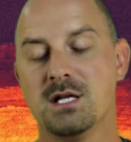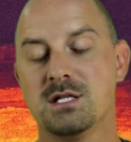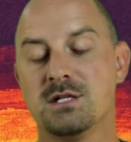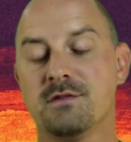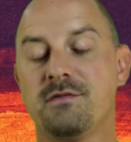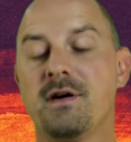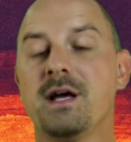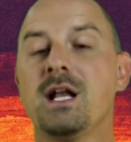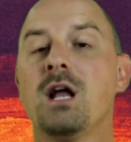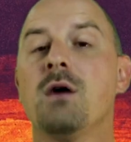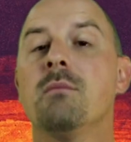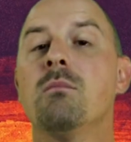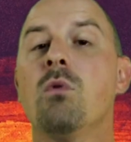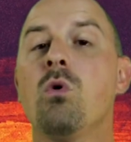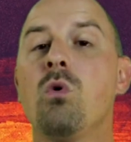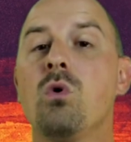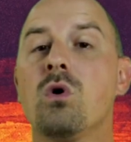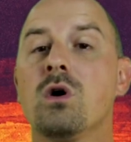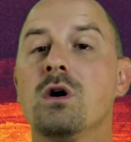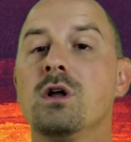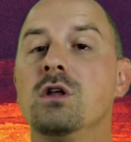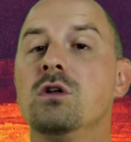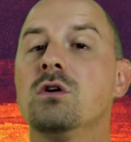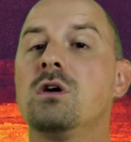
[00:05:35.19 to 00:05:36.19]
To find out
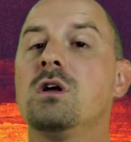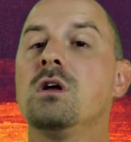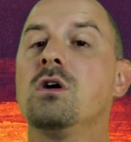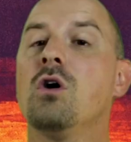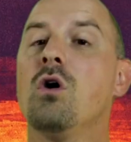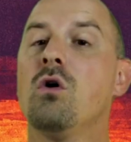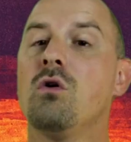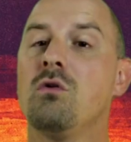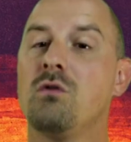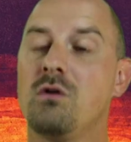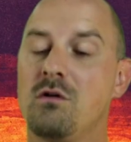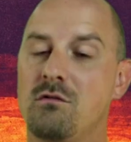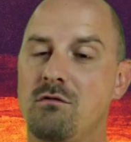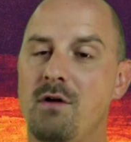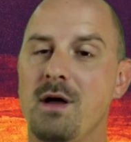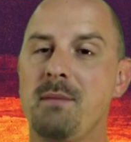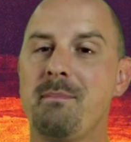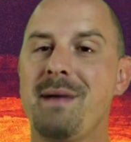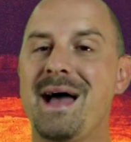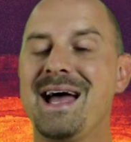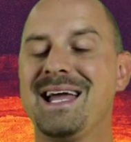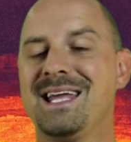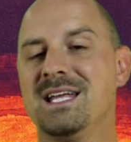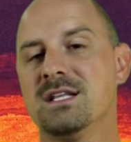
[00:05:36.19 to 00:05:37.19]
more, you can go
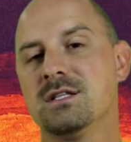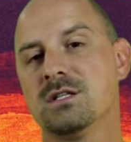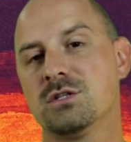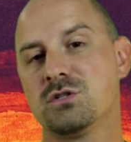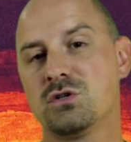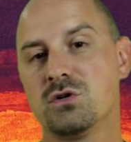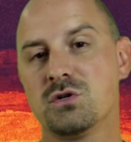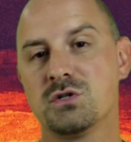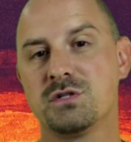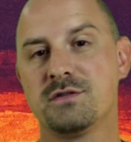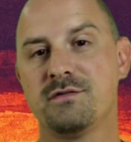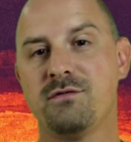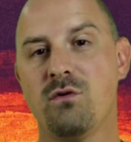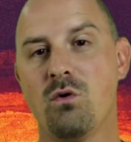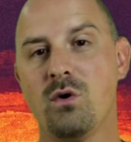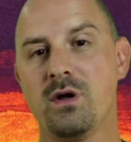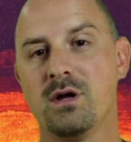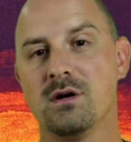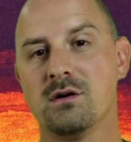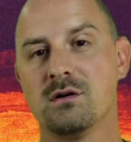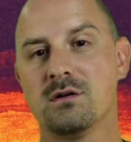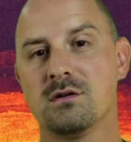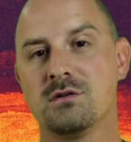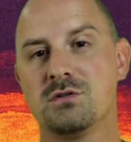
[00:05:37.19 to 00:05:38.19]
right back in the church
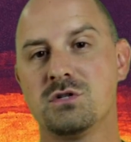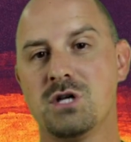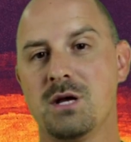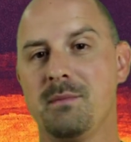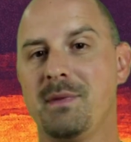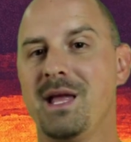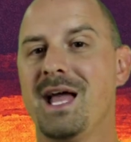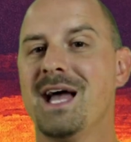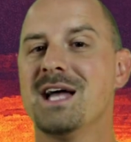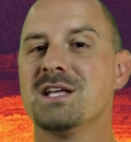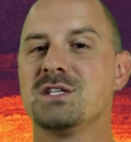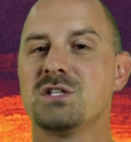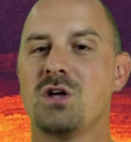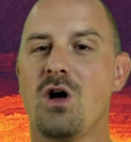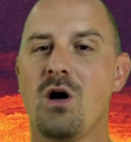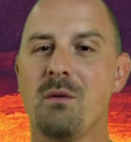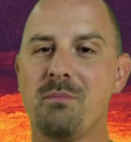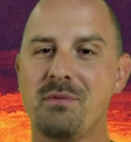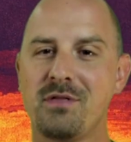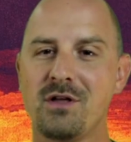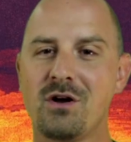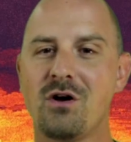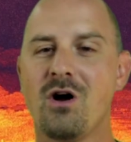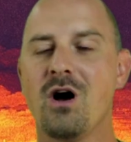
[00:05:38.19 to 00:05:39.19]
foyer. Jamie has
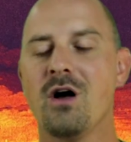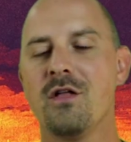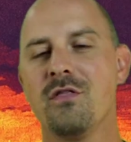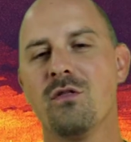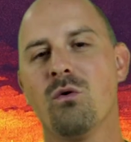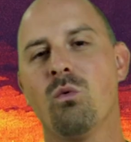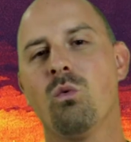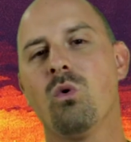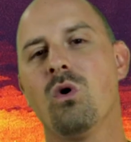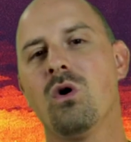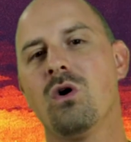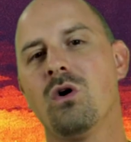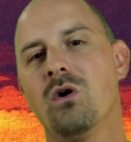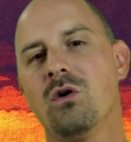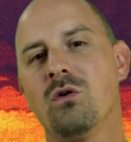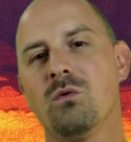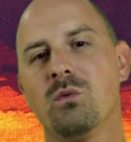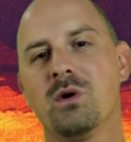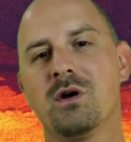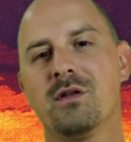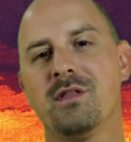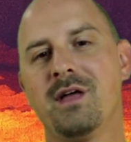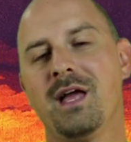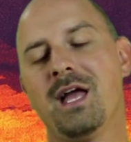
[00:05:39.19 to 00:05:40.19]
up there on the wall
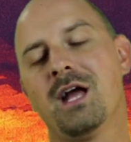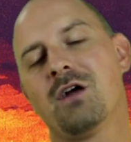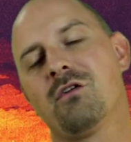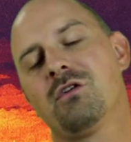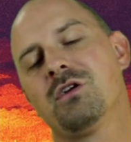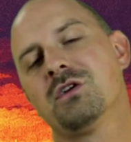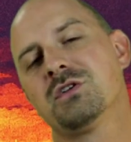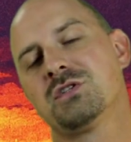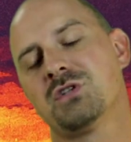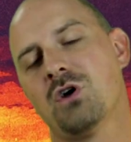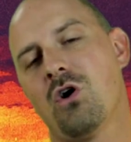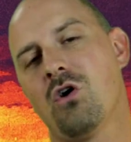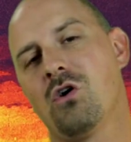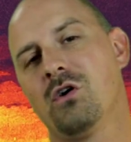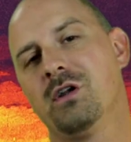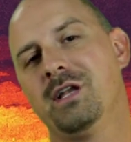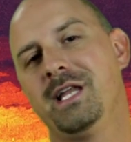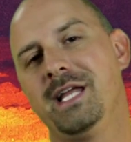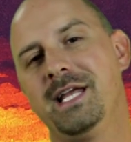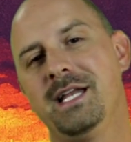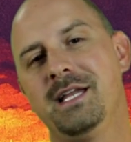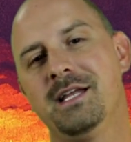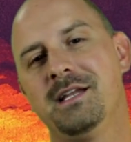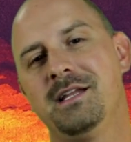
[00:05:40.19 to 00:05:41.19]
where the areas are
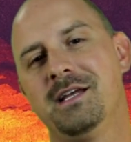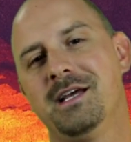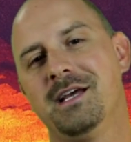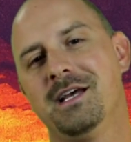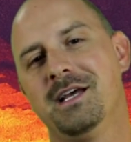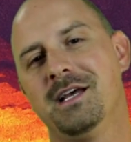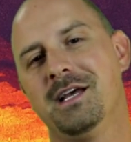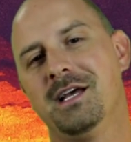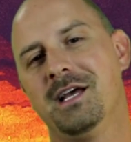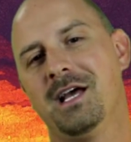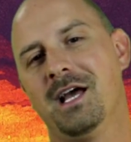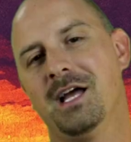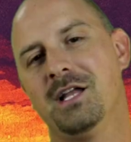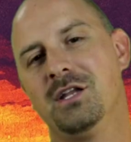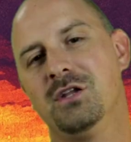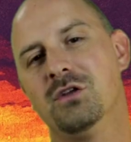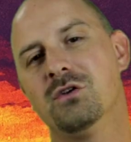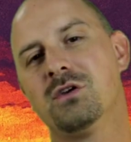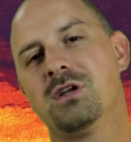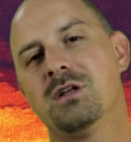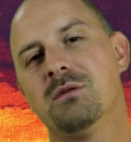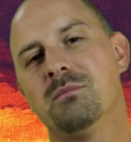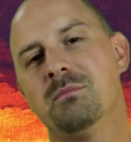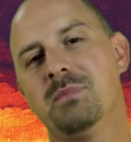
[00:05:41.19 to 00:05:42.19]
needed, and
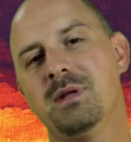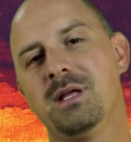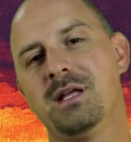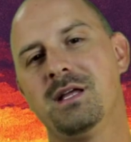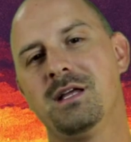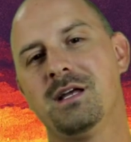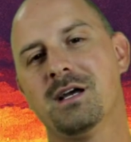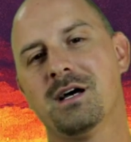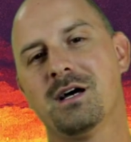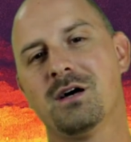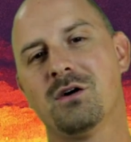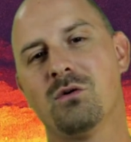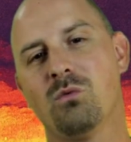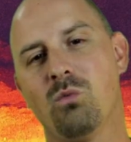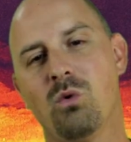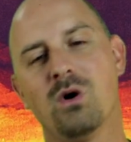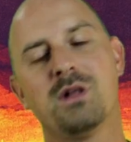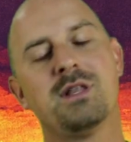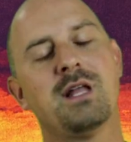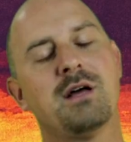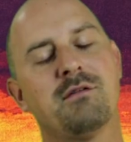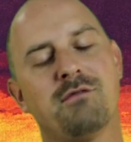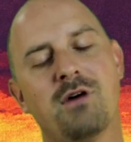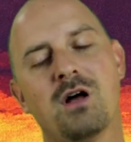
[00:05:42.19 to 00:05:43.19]
you can be
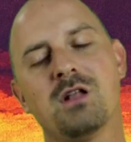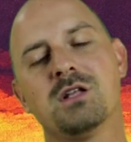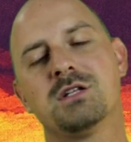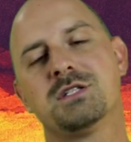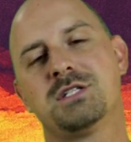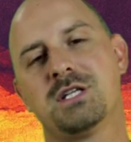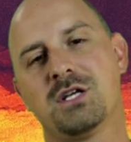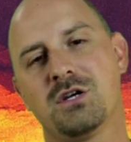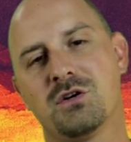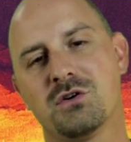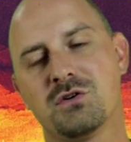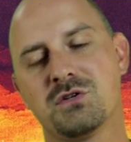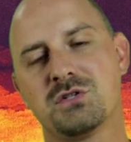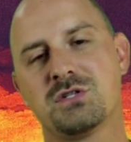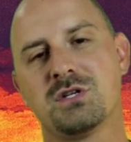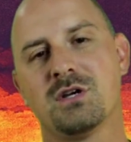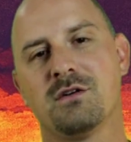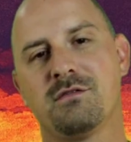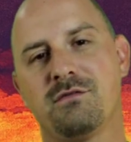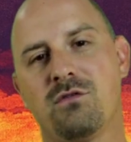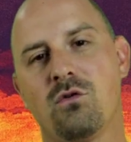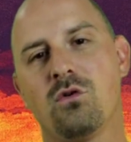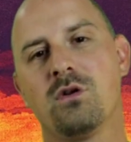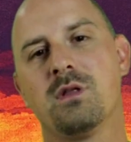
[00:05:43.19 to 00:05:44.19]
one that volunteers
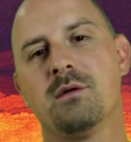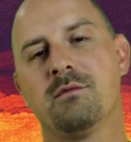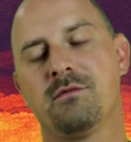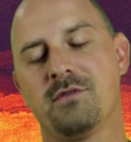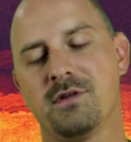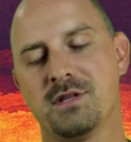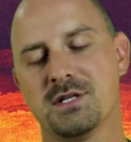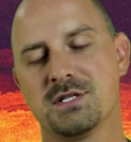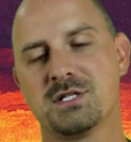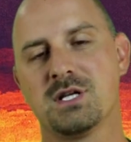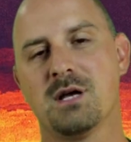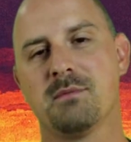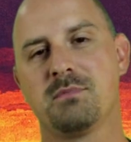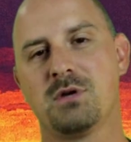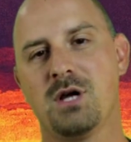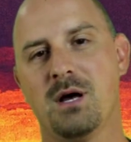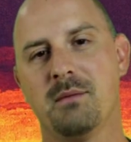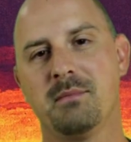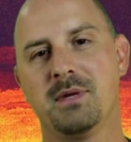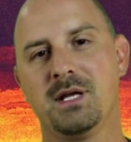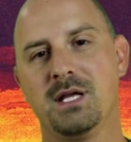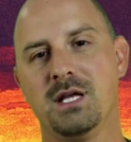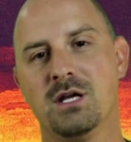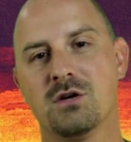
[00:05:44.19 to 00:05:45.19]
for them for this
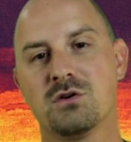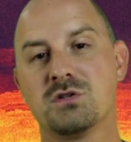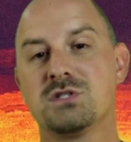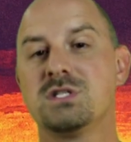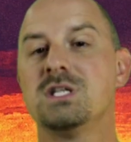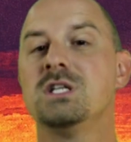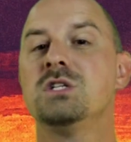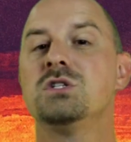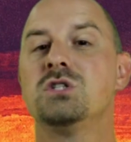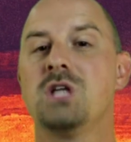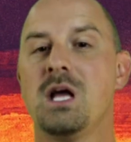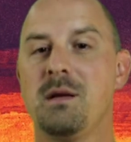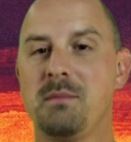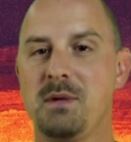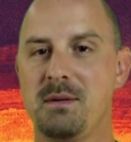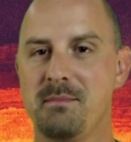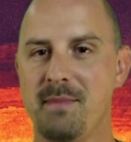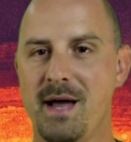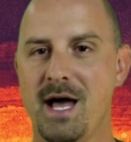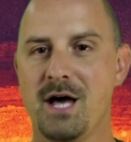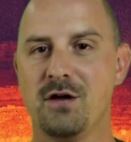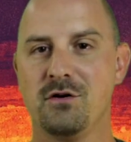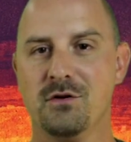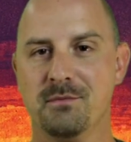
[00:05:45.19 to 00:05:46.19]
upcoming year. See Jamie
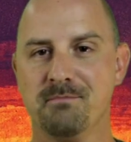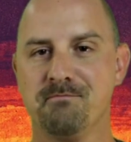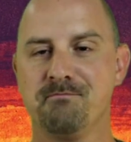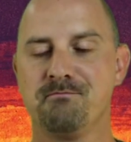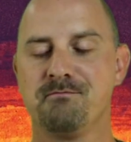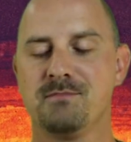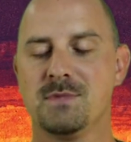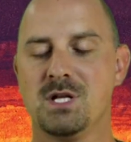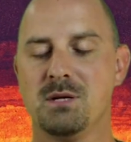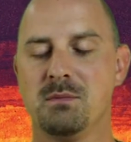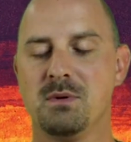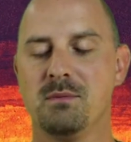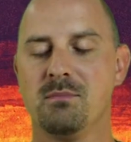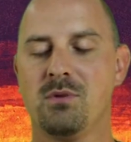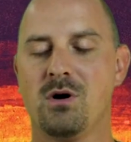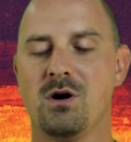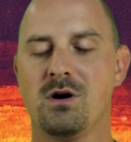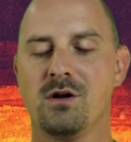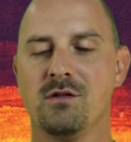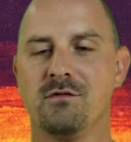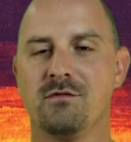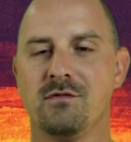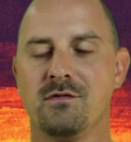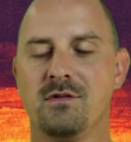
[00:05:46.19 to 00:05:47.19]
Mattern to be
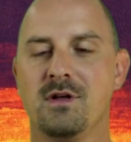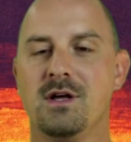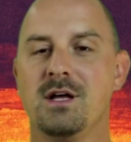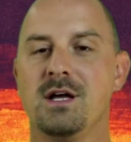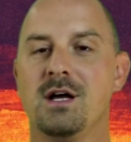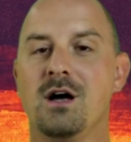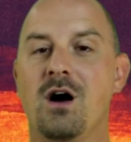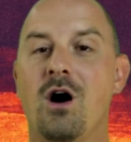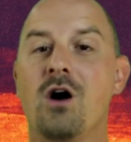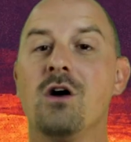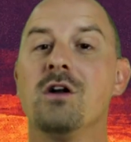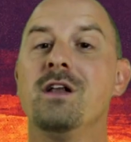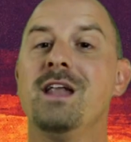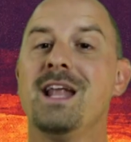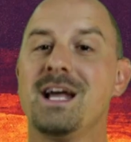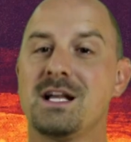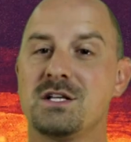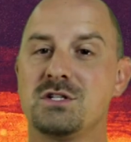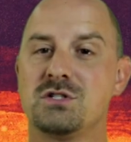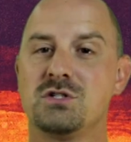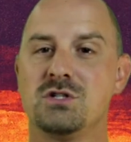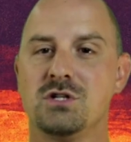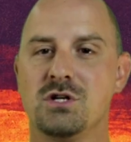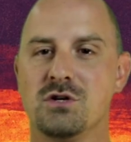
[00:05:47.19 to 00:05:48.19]
part of our
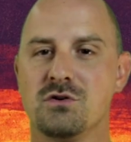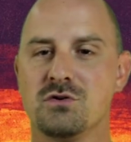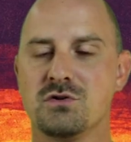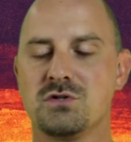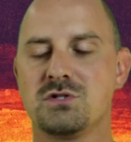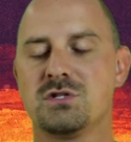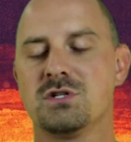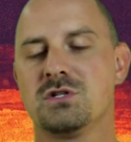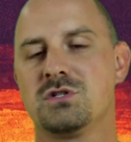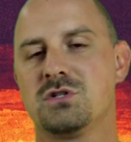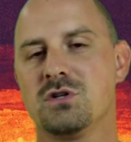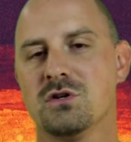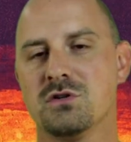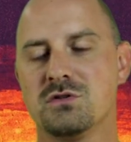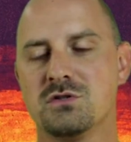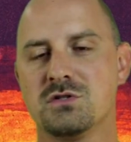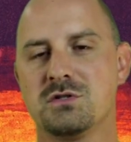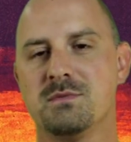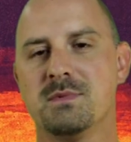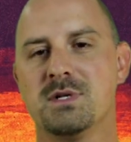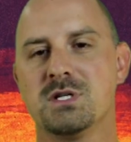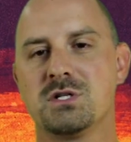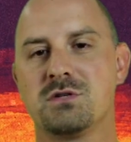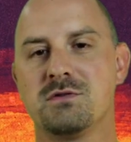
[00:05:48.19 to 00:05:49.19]
next year's
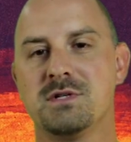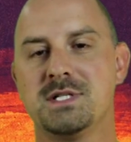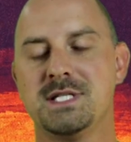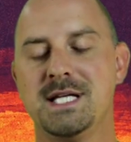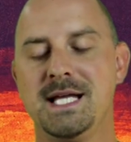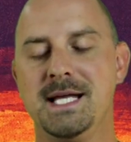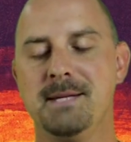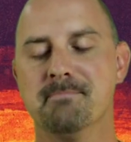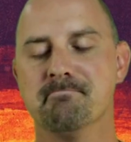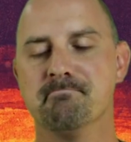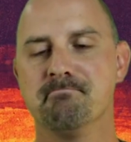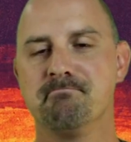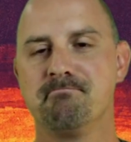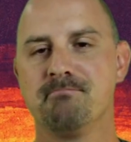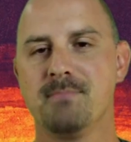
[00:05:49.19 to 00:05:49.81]
children's ministry team.